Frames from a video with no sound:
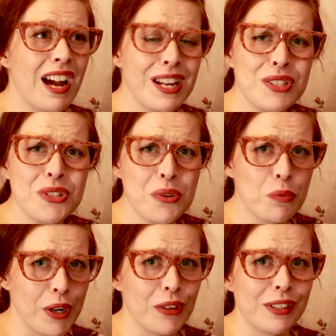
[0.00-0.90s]
I so
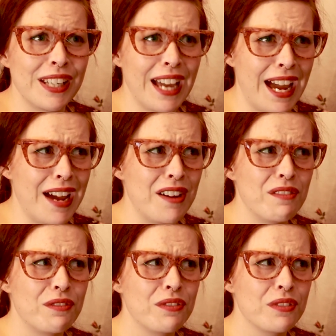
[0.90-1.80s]
rarely
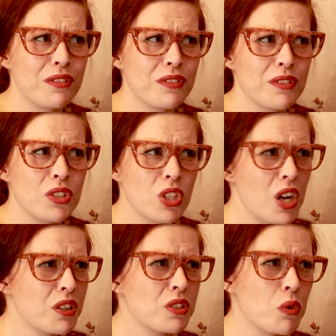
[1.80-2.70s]
have
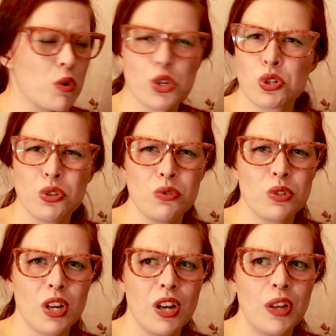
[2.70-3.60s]
socks or
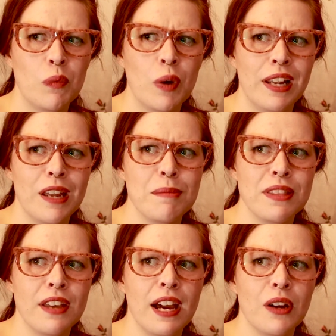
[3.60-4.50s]
shoes on while I'm
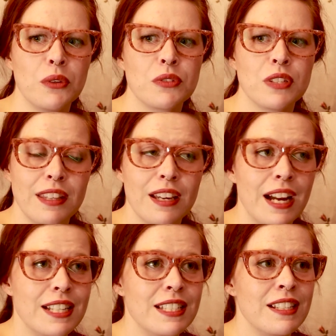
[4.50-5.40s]
in the house. The
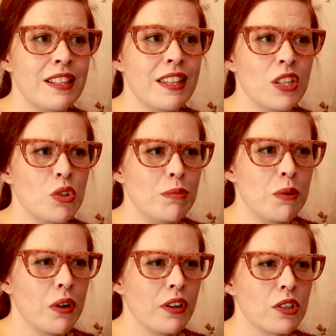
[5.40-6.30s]
idea that you'd be
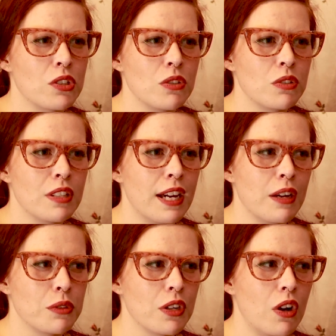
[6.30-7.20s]
wearing shoes in the
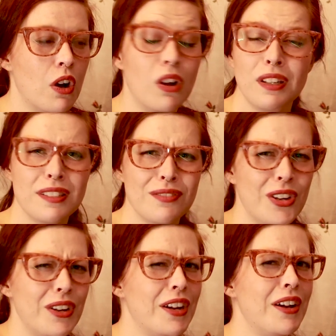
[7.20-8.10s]
house at all is
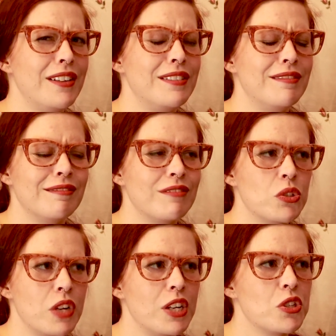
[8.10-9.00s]
very odd and
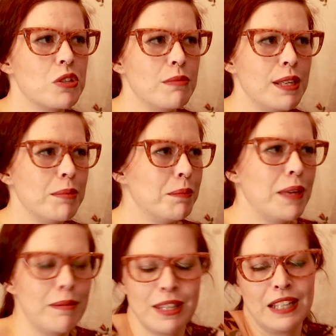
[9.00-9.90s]
strange to me, but
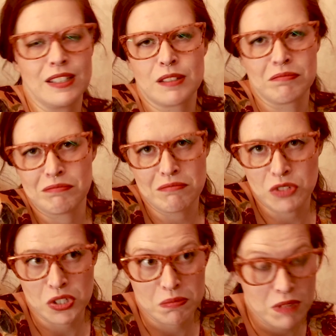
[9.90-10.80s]
maybe that's
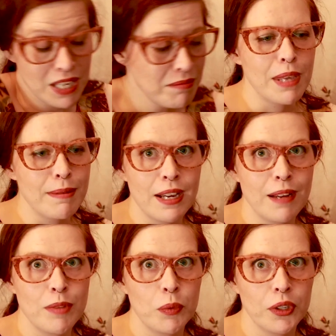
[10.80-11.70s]
just me. Maybe
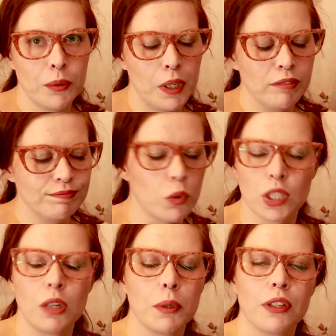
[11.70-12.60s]
I'm the weird one. We're
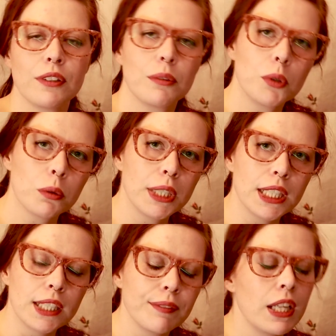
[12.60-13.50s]
all weird. Who are we
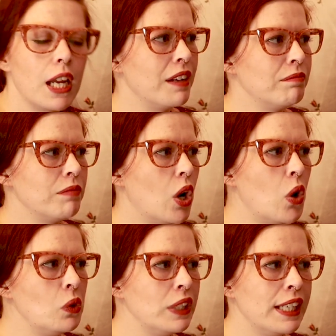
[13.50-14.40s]
kidding? I
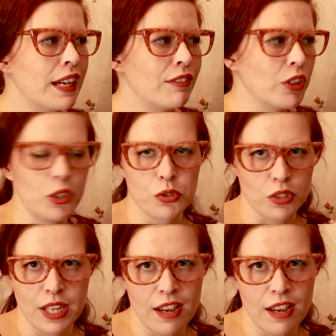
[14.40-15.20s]
only ever usually